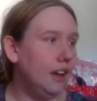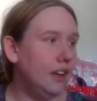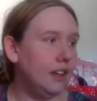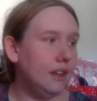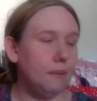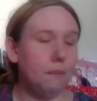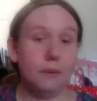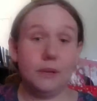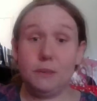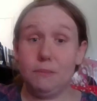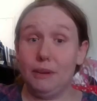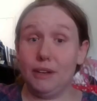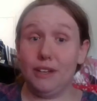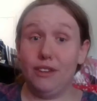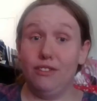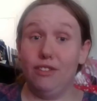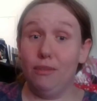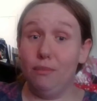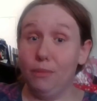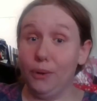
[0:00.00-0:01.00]
the
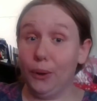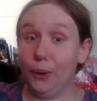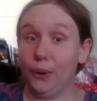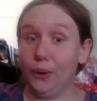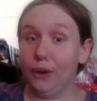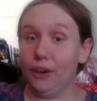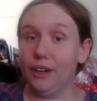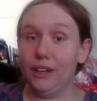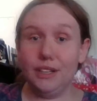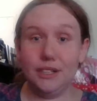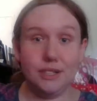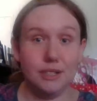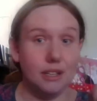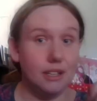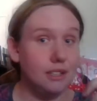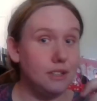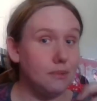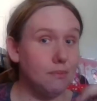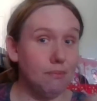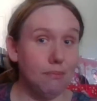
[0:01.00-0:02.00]
perspective of murder
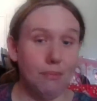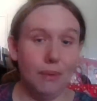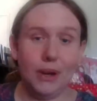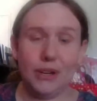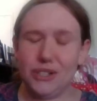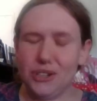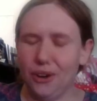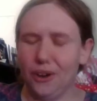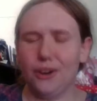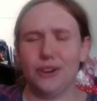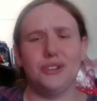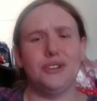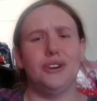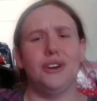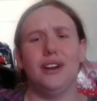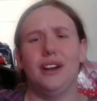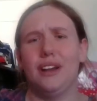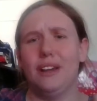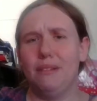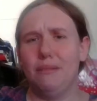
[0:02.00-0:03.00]
is much
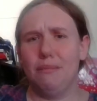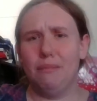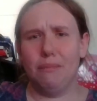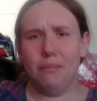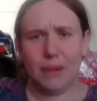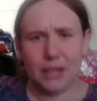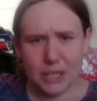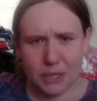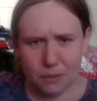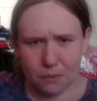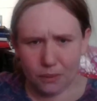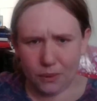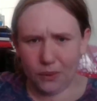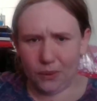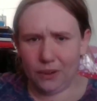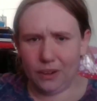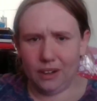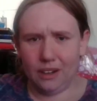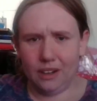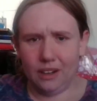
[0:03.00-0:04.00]
harsher and much
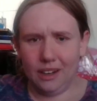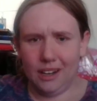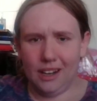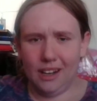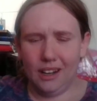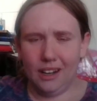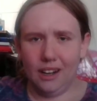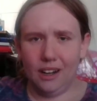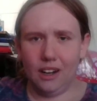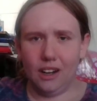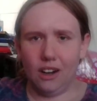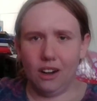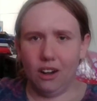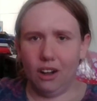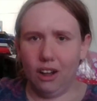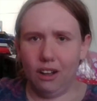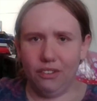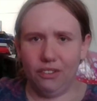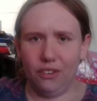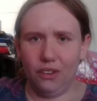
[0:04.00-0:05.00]
more
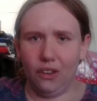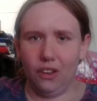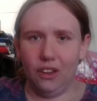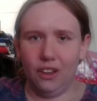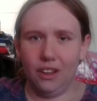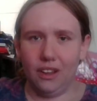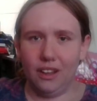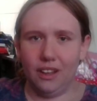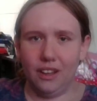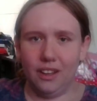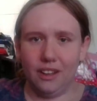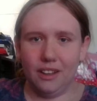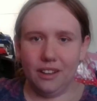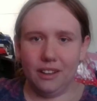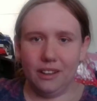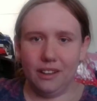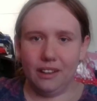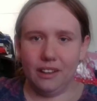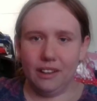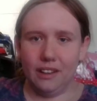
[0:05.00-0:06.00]
awful
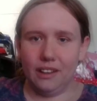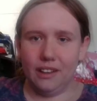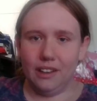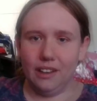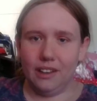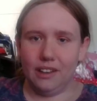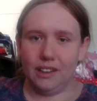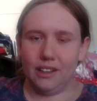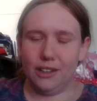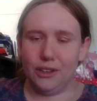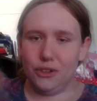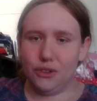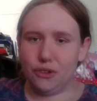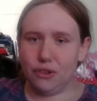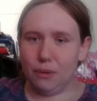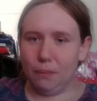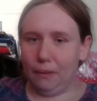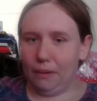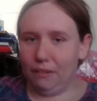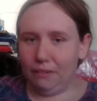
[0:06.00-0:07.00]
than
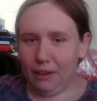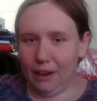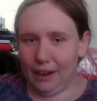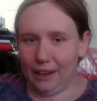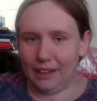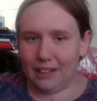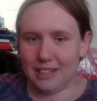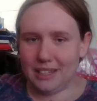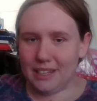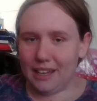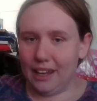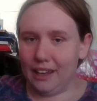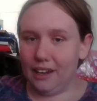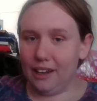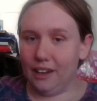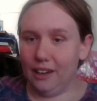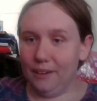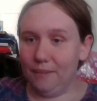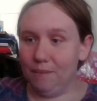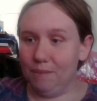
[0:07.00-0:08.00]
stripping rights. And
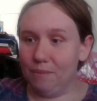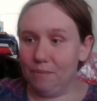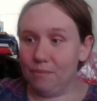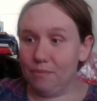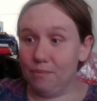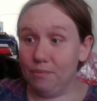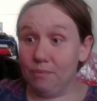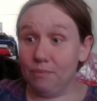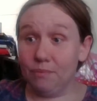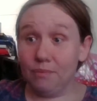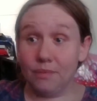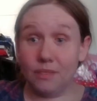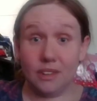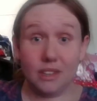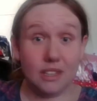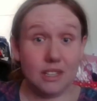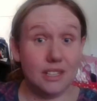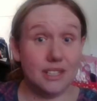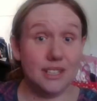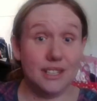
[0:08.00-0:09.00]
I'm
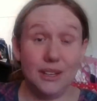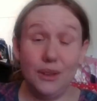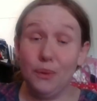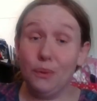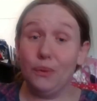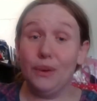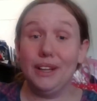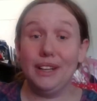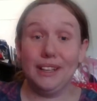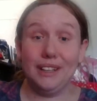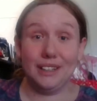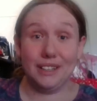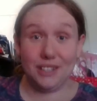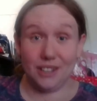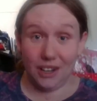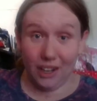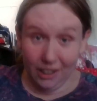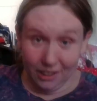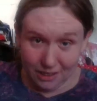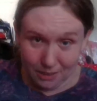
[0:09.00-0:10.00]
still willing to
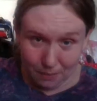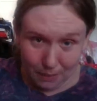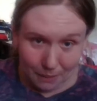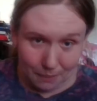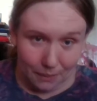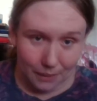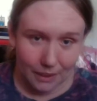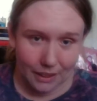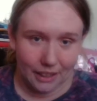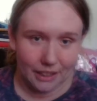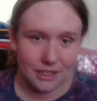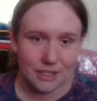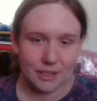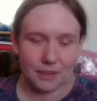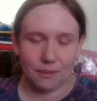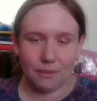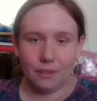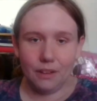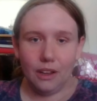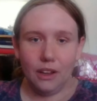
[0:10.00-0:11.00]
talk to people, and I'm
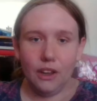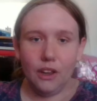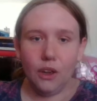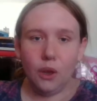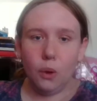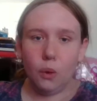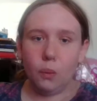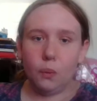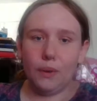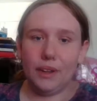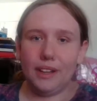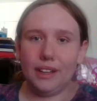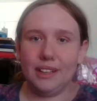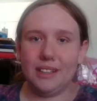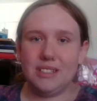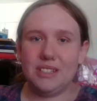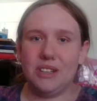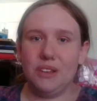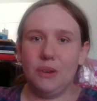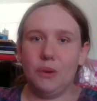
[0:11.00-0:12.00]
still
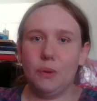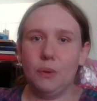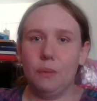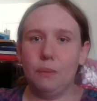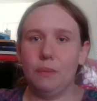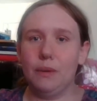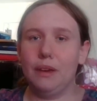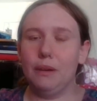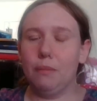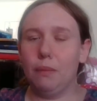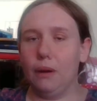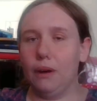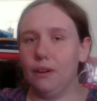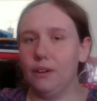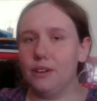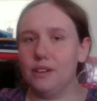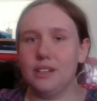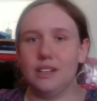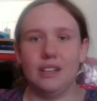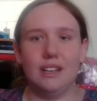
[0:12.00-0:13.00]
willing to be a
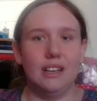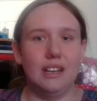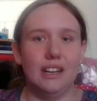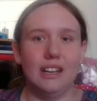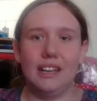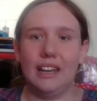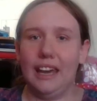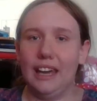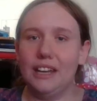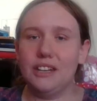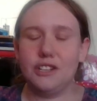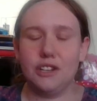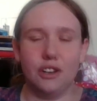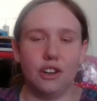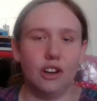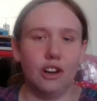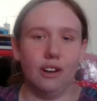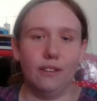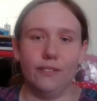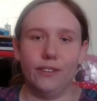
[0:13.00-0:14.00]
part and engage in a
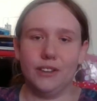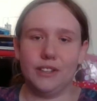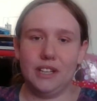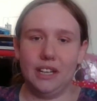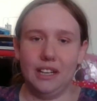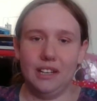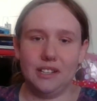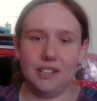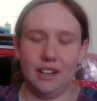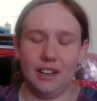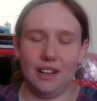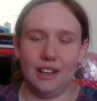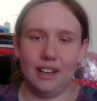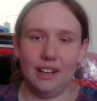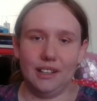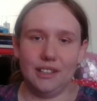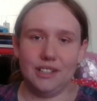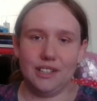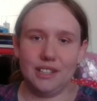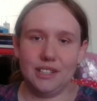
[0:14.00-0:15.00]
conversation. And
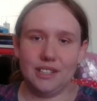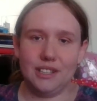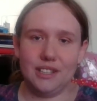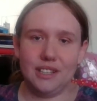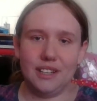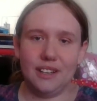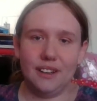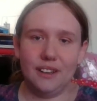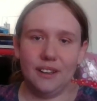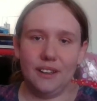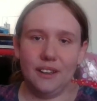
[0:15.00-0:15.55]
I just